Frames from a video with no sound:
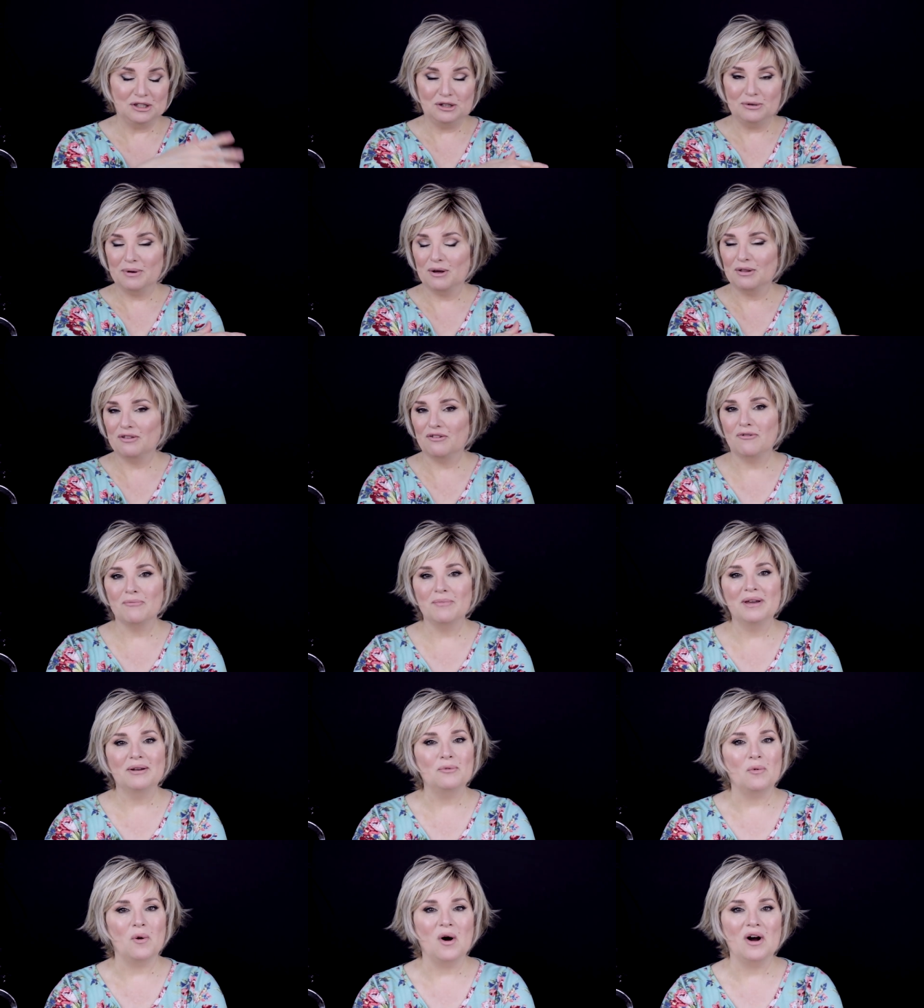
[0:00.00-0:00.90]
do both of them
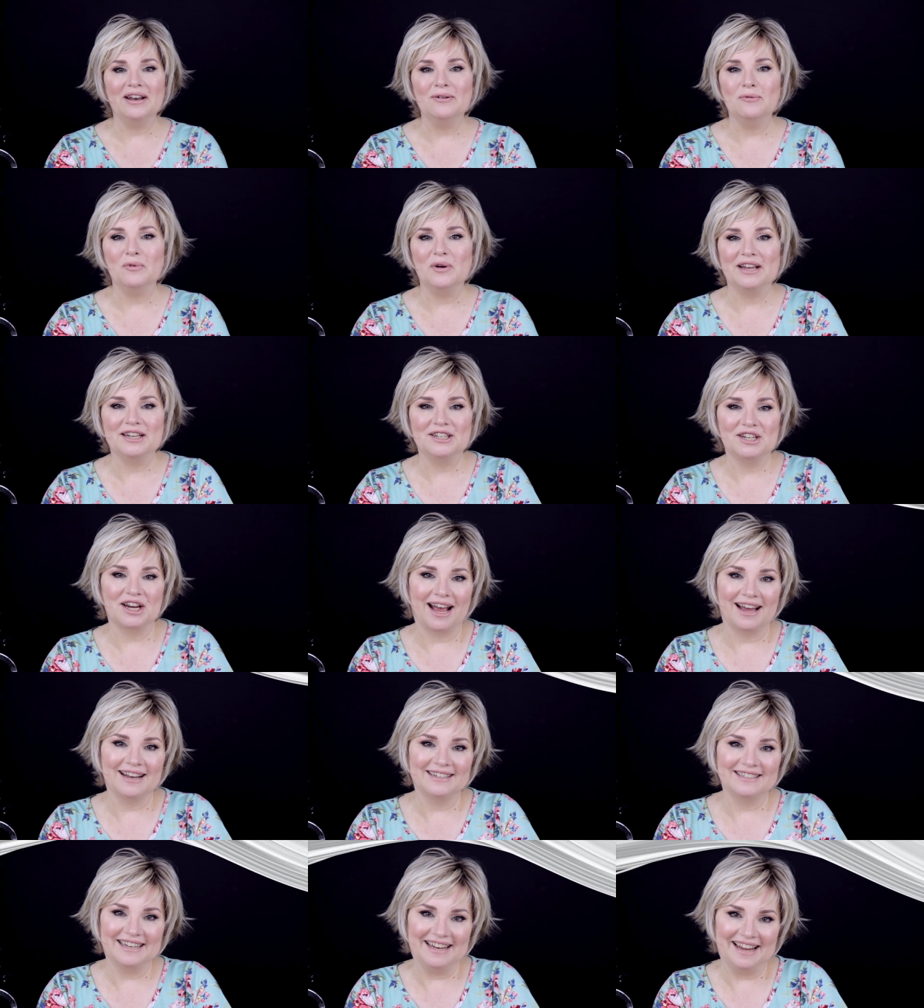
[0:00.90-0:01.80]
in one wig
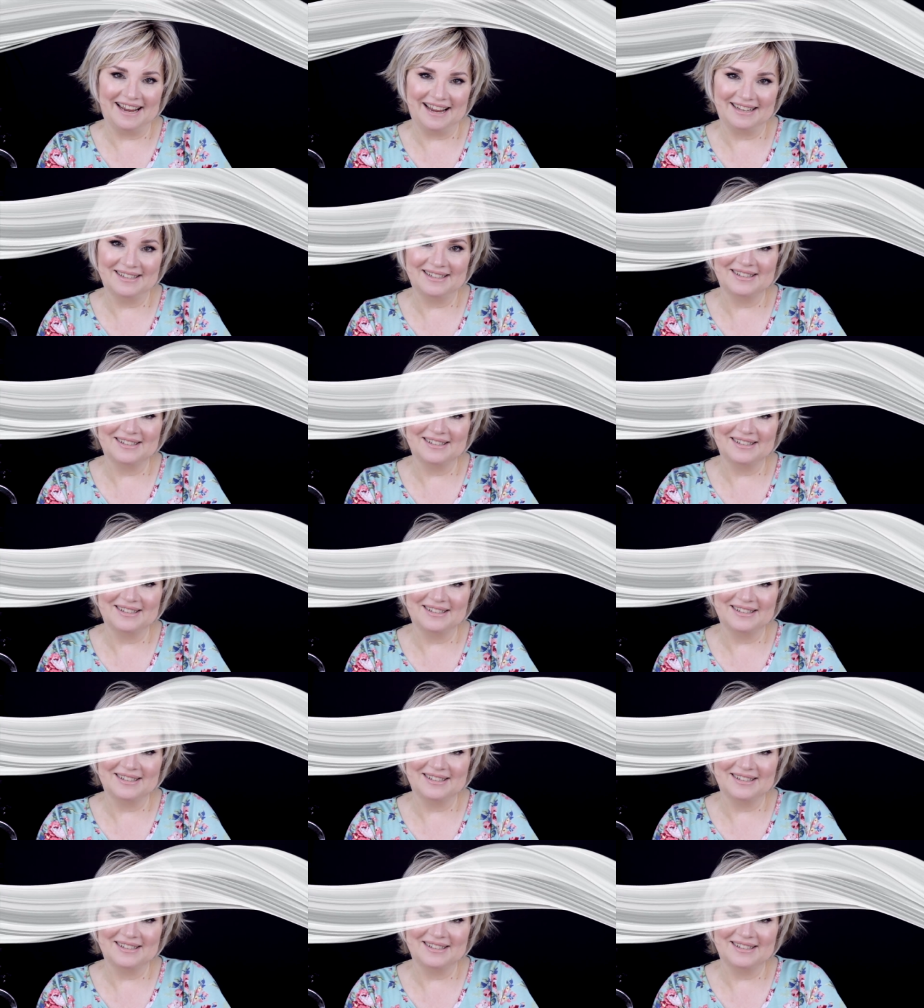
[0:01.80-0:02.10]
chat today.